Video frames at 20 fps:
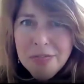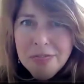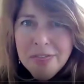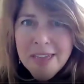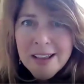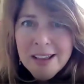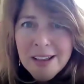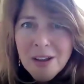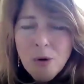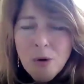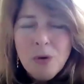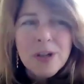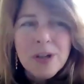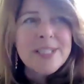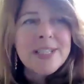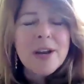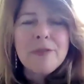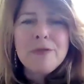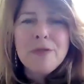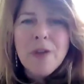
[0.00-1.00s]
thing or
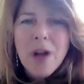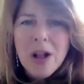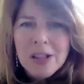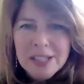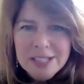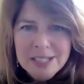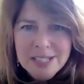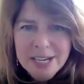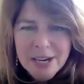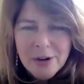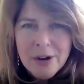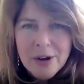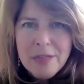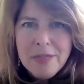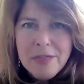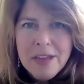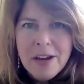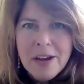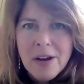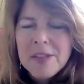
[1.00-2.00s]
is it a voluntary
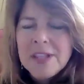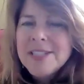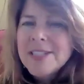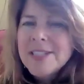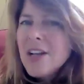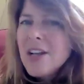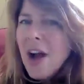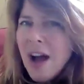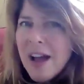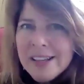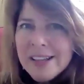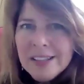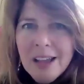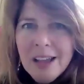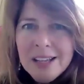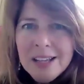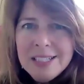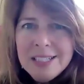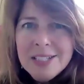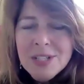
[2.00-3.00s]
thing? Are these
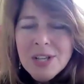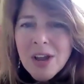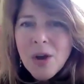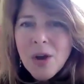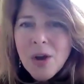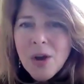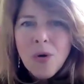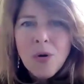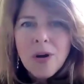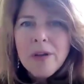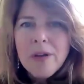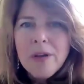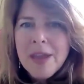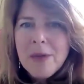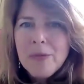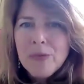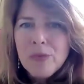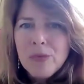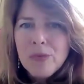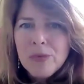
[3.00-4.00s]
guidelines or are
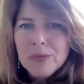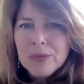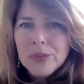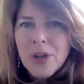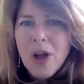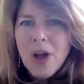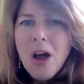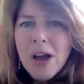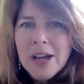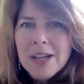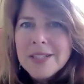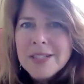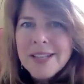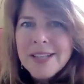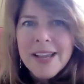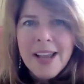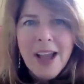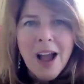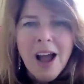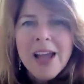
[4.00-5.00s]
they
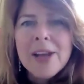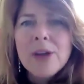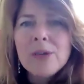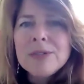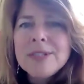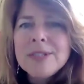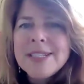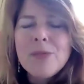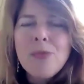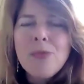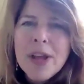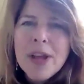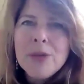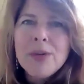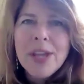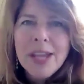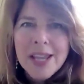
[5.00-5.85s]
laws? Like, I don't see why you